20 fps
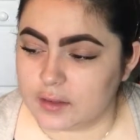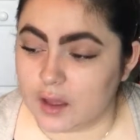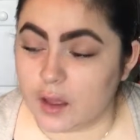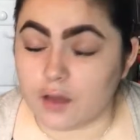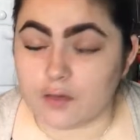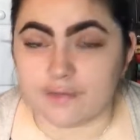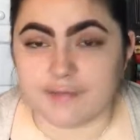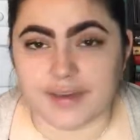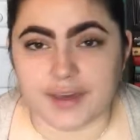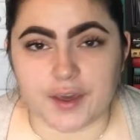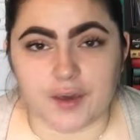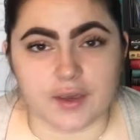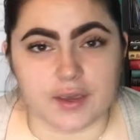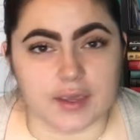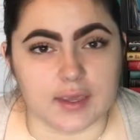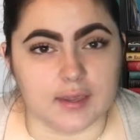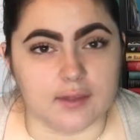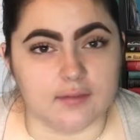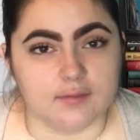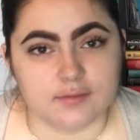all
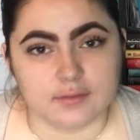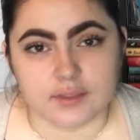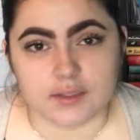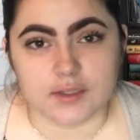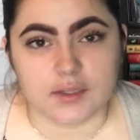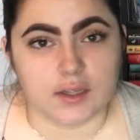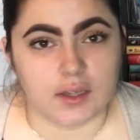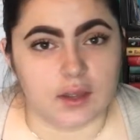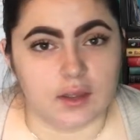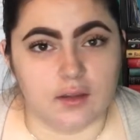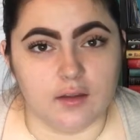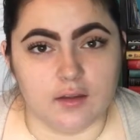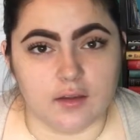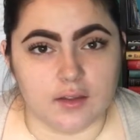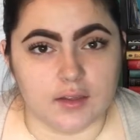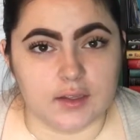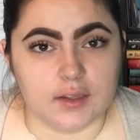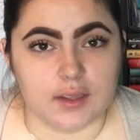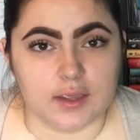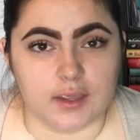vary
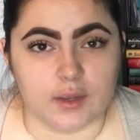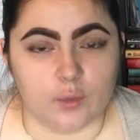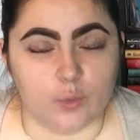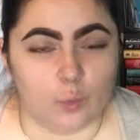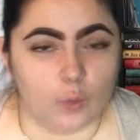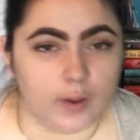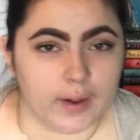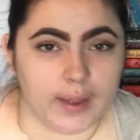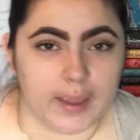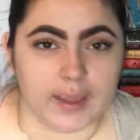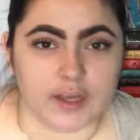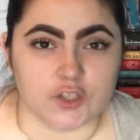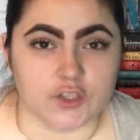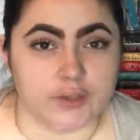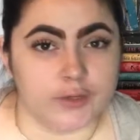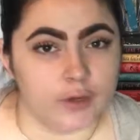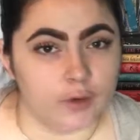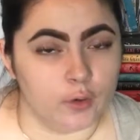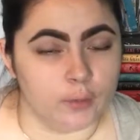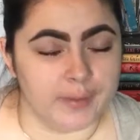in what I
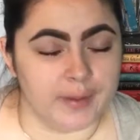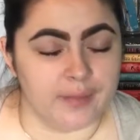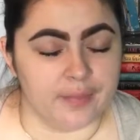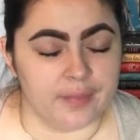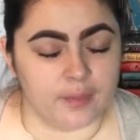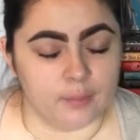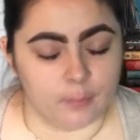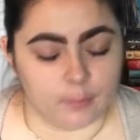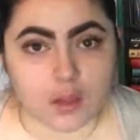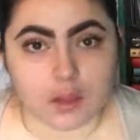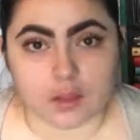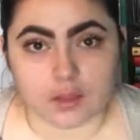actually know about them.